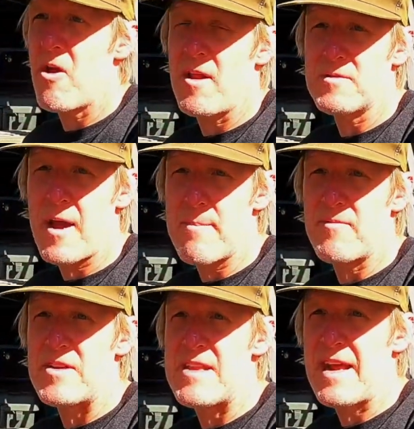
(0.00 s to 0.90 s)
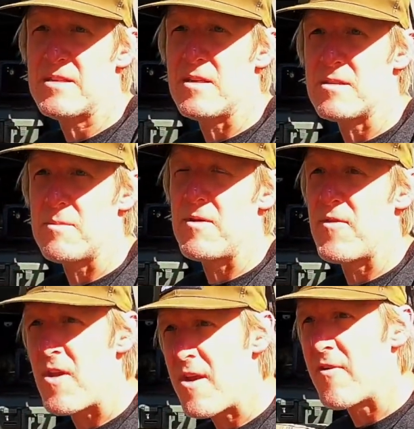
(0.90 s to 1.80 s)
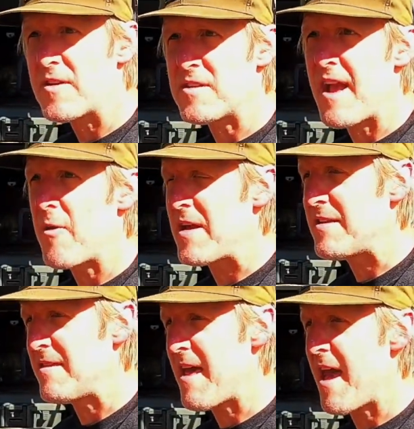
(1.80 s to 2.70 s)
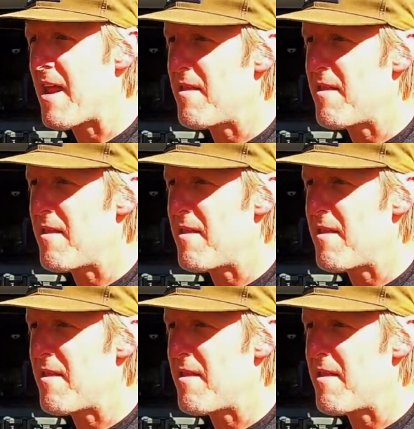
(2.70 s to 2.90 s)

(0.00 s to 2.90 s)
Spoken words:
on top of a deck system, and if you're interested in how I did that,